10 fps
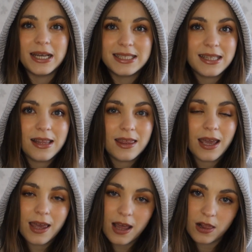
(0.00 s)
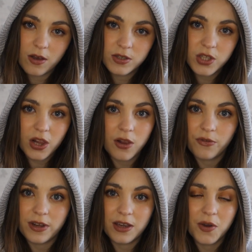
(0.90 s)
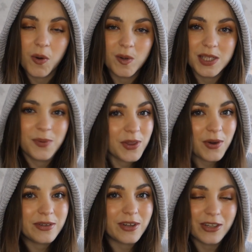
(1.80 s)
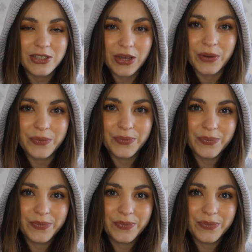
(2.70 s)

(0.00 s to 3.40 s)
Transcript: but I still think it looks lovely and cosy with the hood on too.